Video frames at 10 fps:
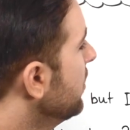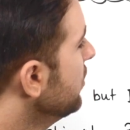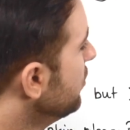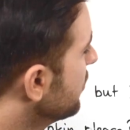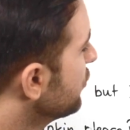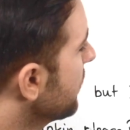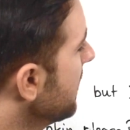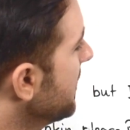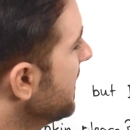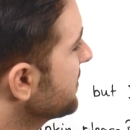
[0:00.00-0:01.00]
You can try
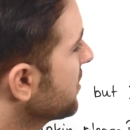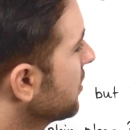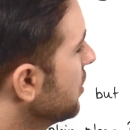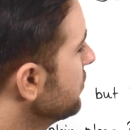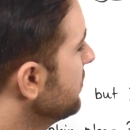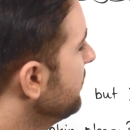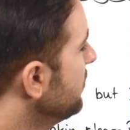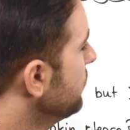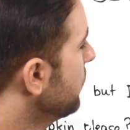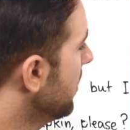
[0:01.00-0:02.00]
my escargots if
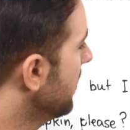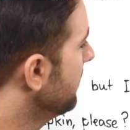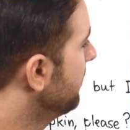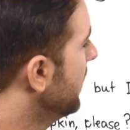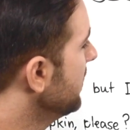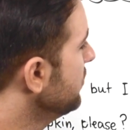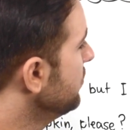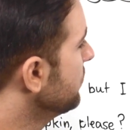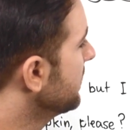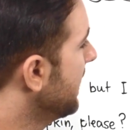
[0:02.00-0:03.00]
you want, but
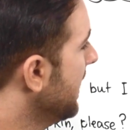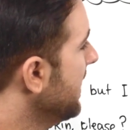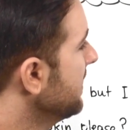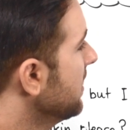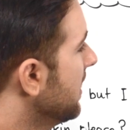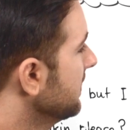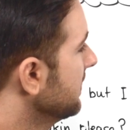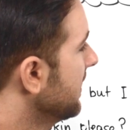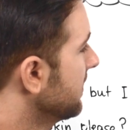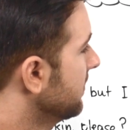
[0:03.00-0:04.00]
you cannot
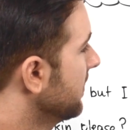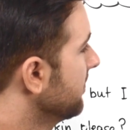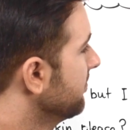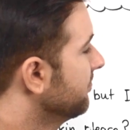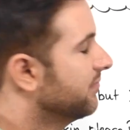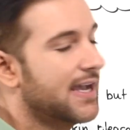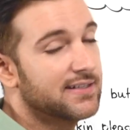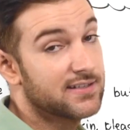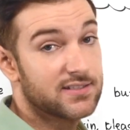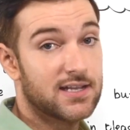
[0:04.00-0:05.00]
like them. That
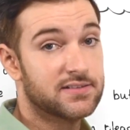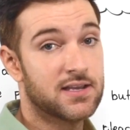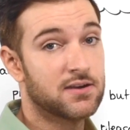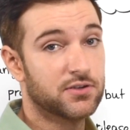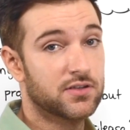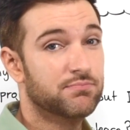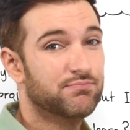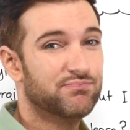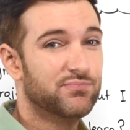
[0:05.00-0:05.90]
does not sound good.